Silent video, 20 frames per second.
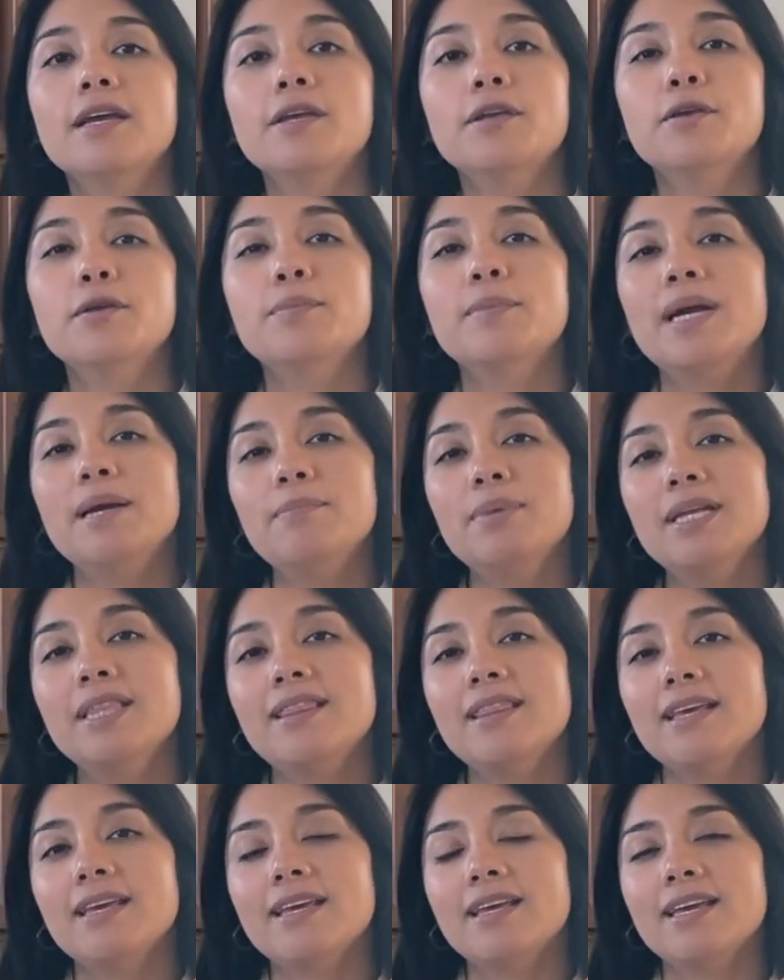You might be
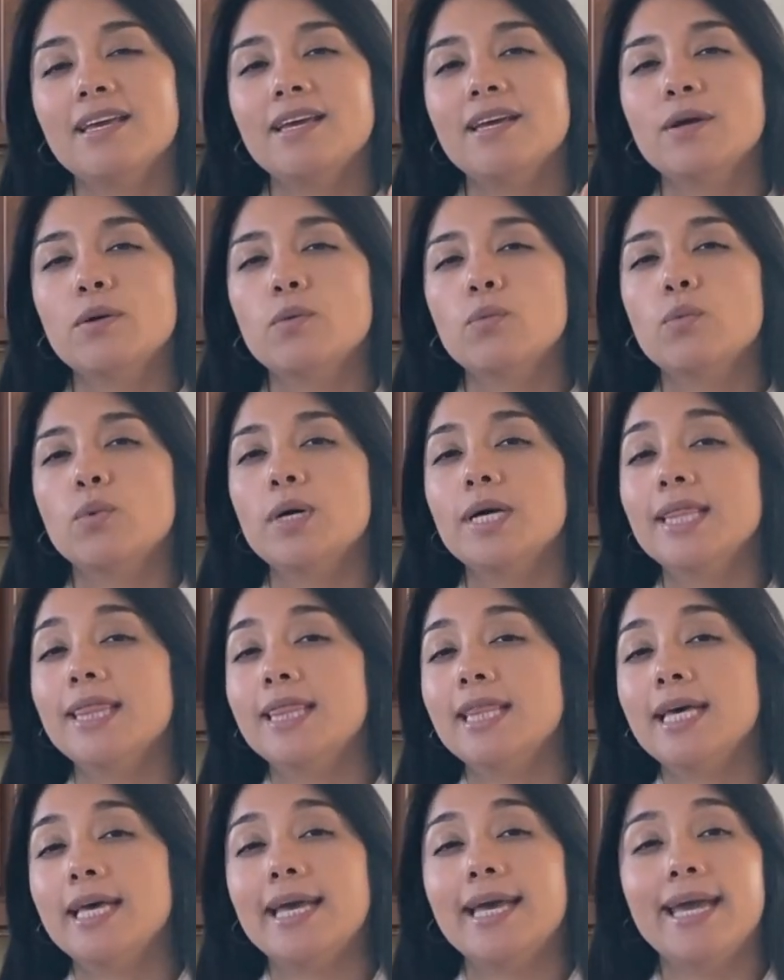thinking, what
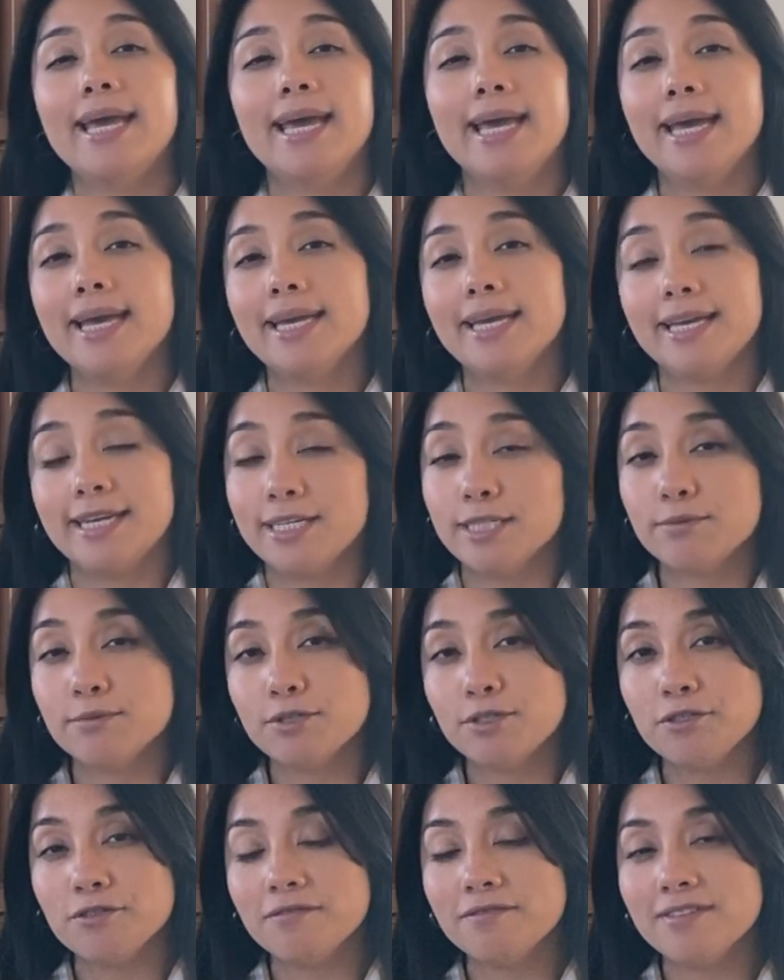the heck is
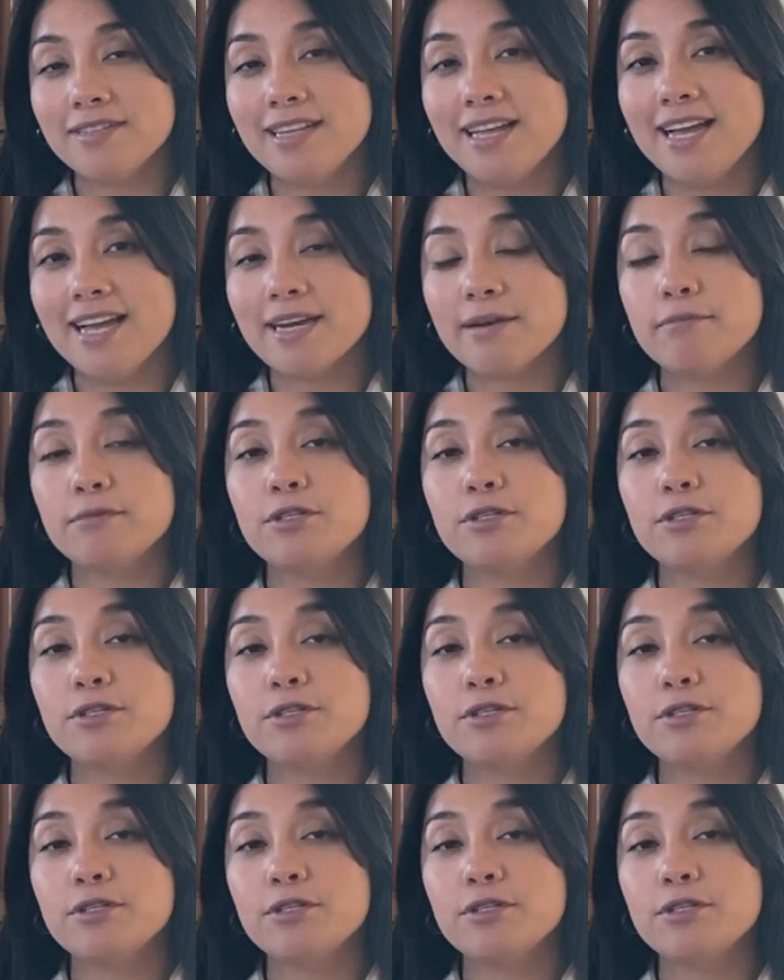Rejuvalec?